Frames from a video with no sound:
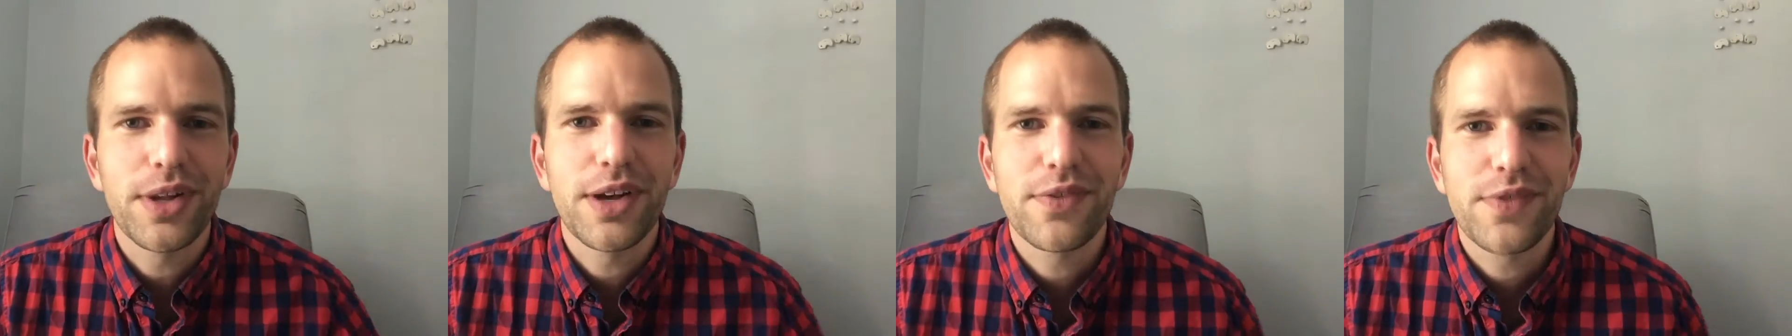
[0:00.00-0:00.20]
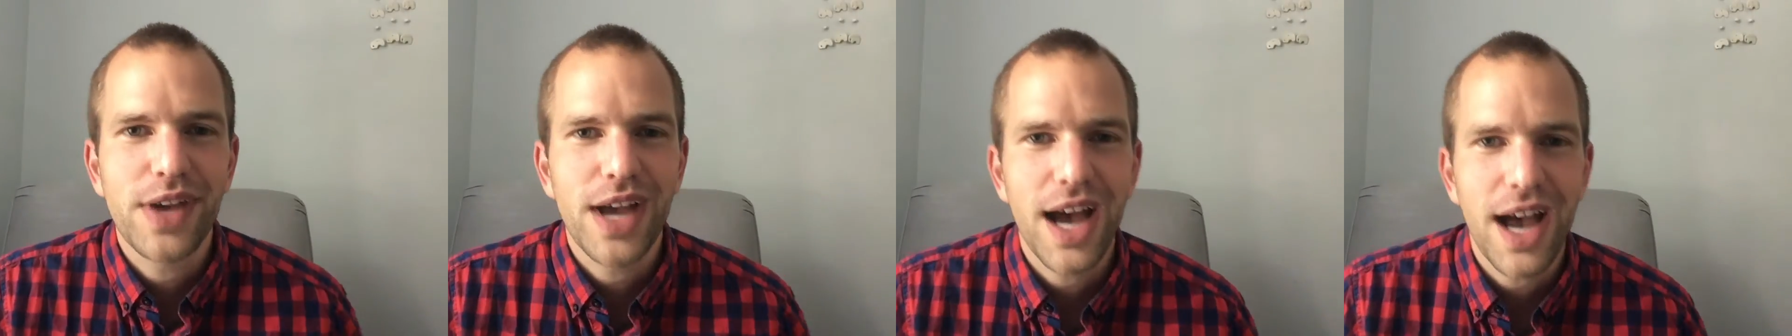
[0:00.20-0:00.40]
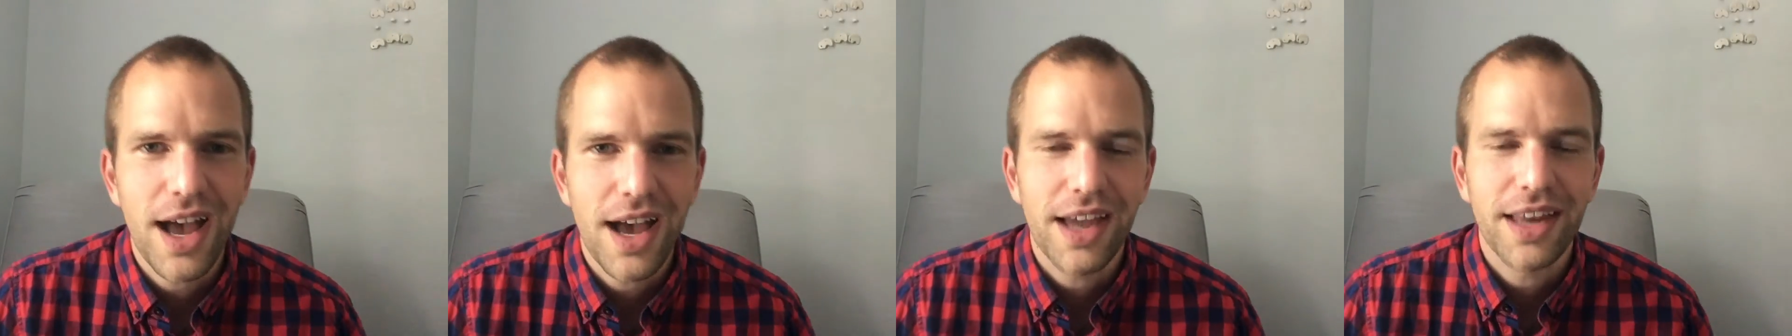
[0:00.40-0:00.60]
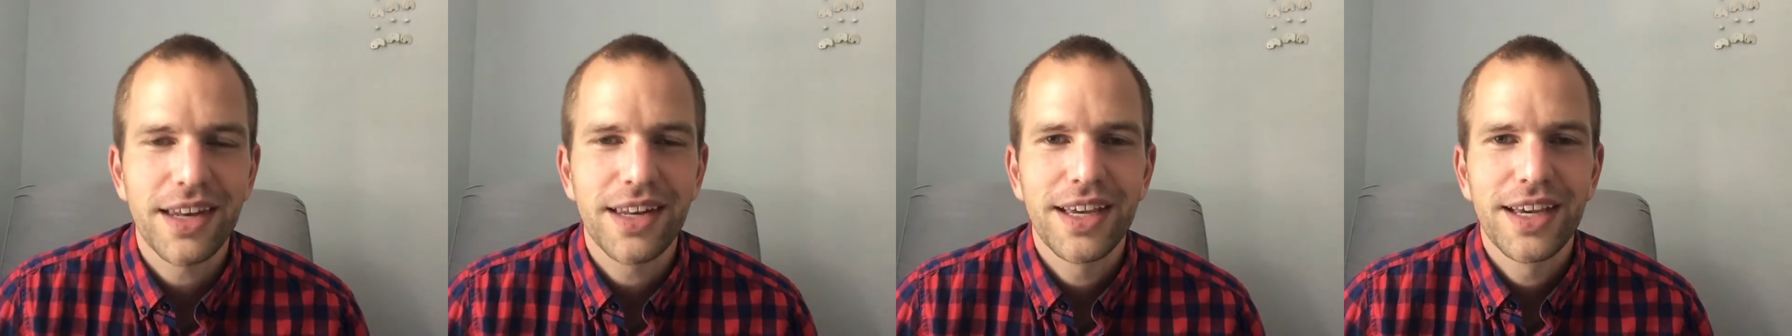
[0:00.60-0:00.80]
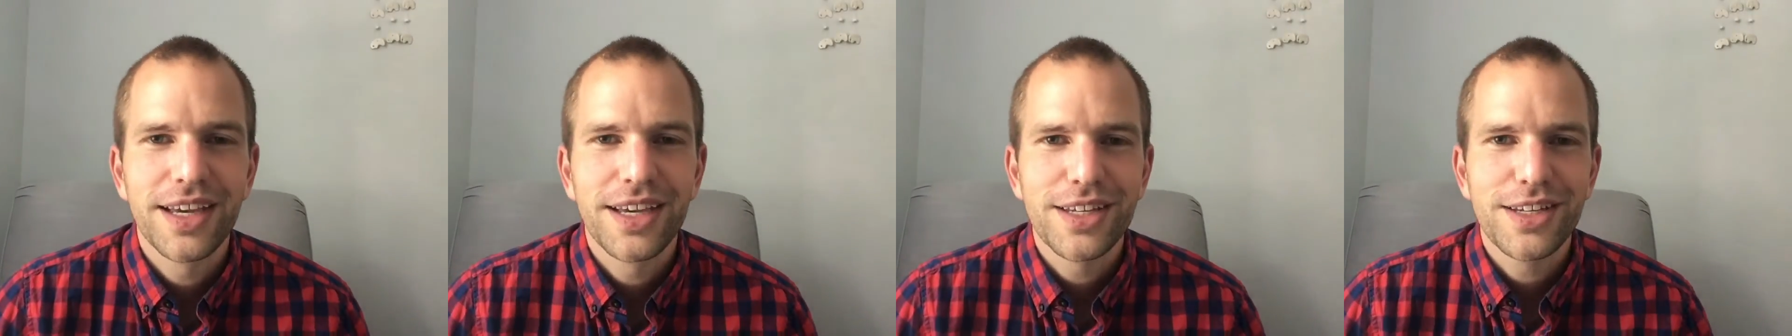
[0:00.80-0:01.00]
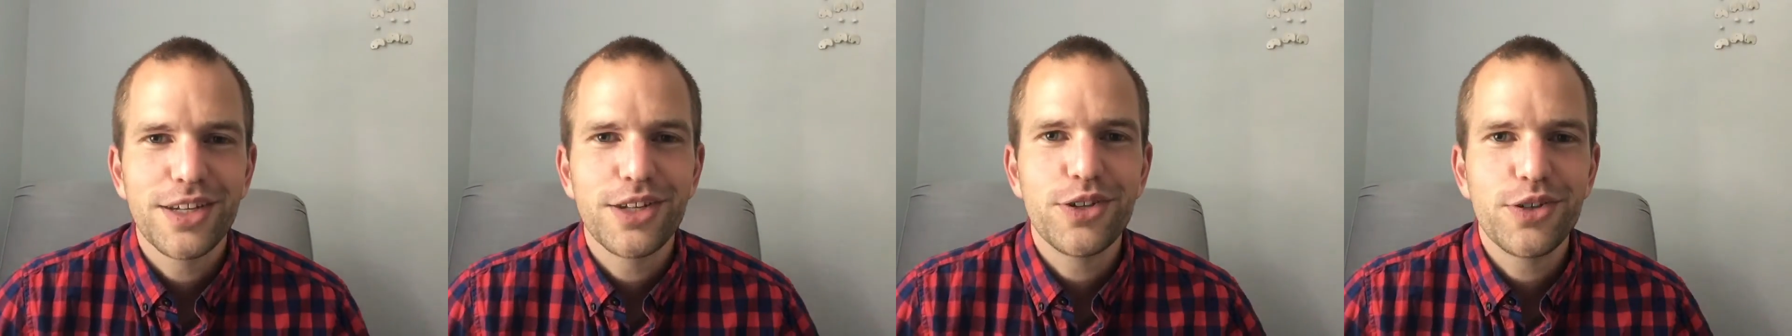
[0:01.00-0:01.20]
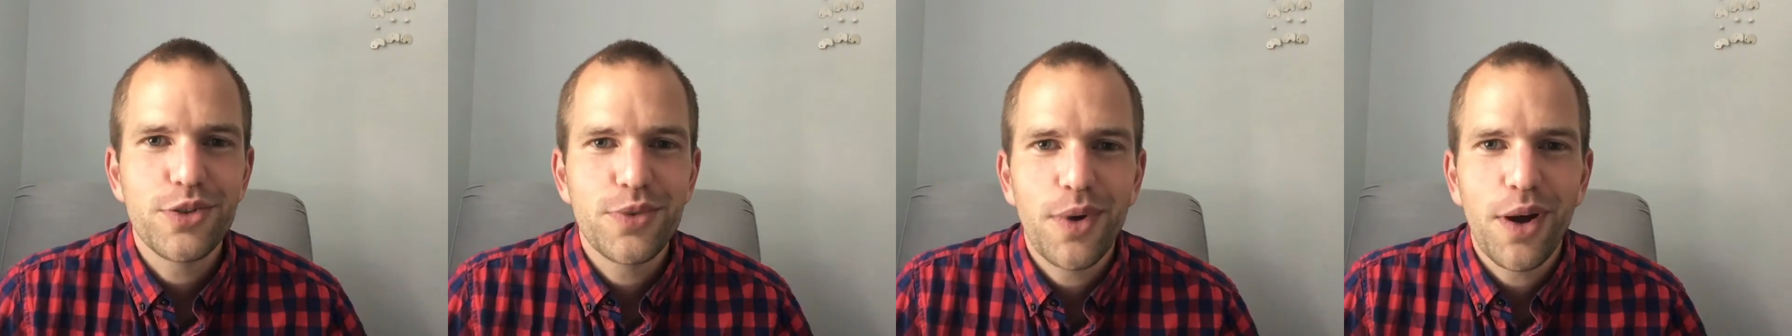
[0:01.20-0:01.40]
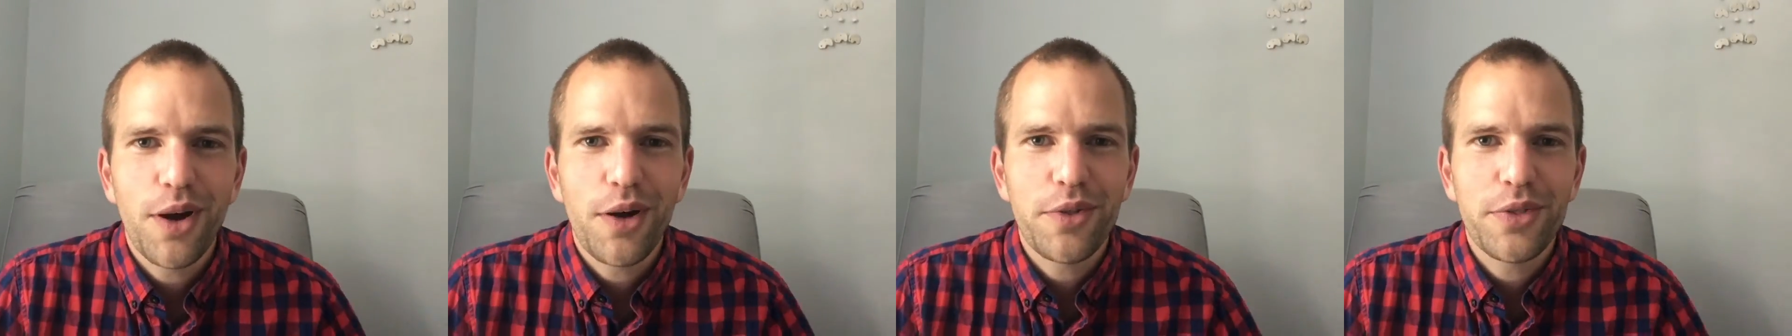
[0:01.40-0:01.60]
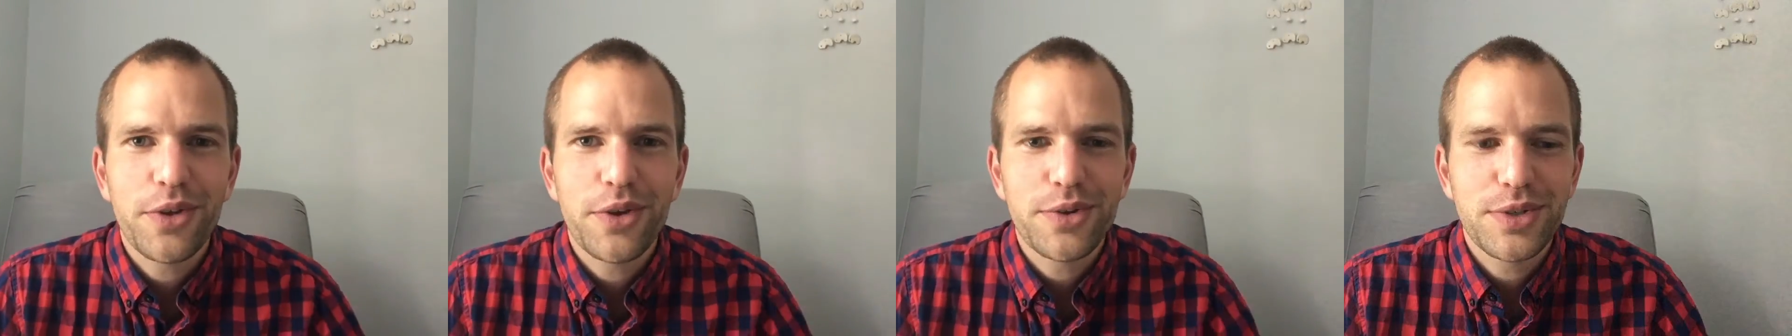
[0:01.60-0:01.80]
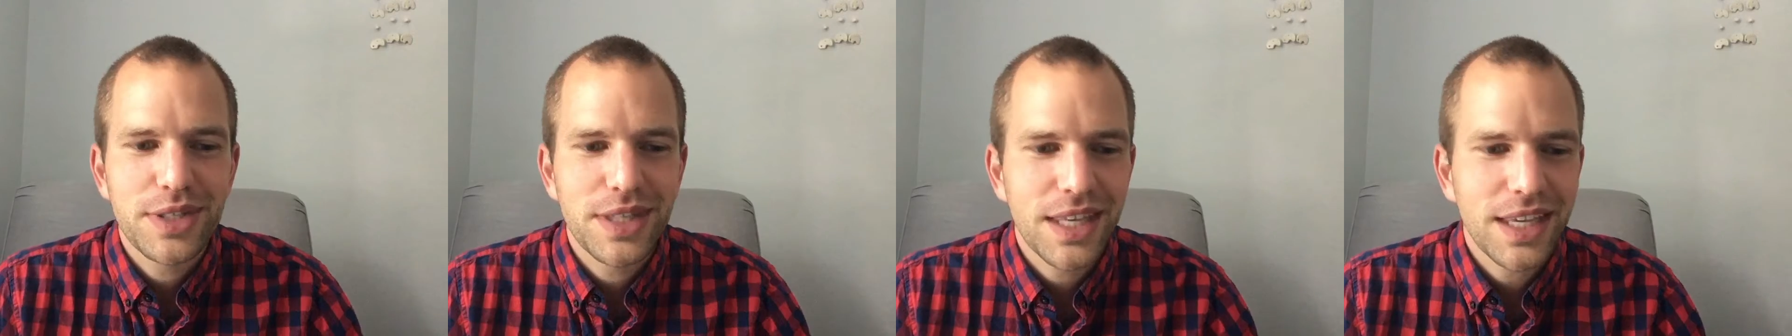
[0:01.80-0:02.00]
of God to do all
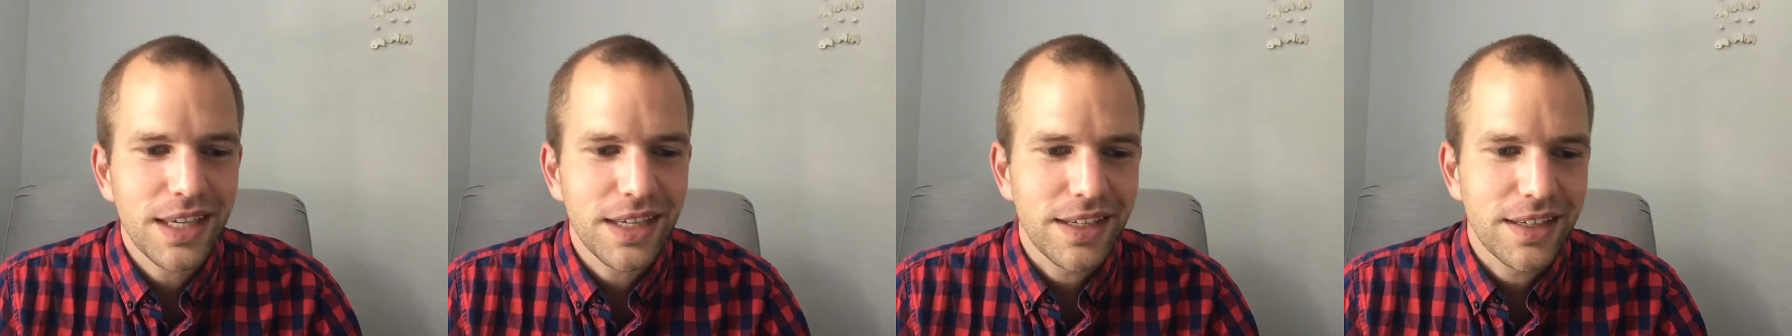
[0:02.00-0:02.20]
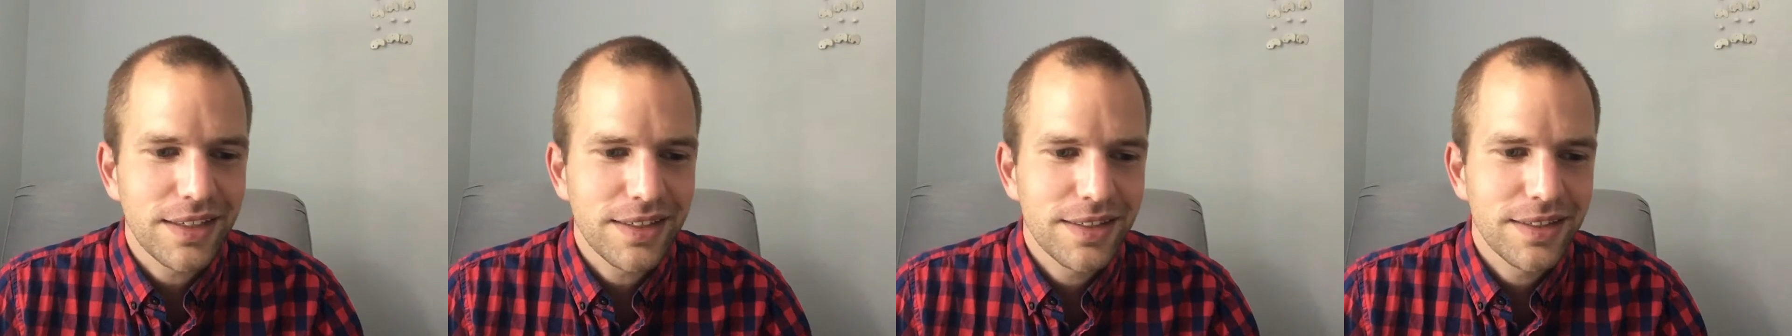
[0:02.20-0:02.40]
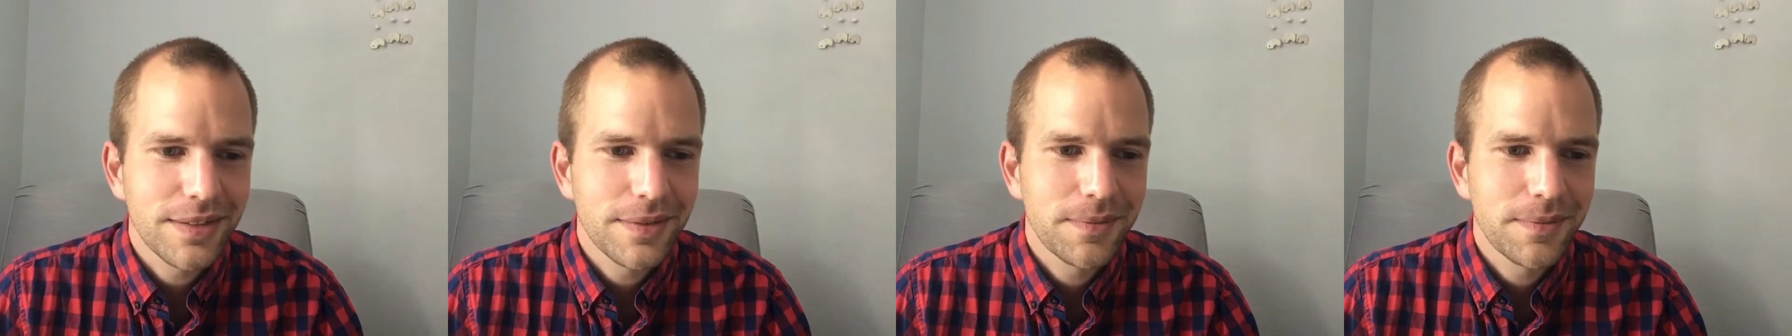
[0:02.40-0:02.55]
those things.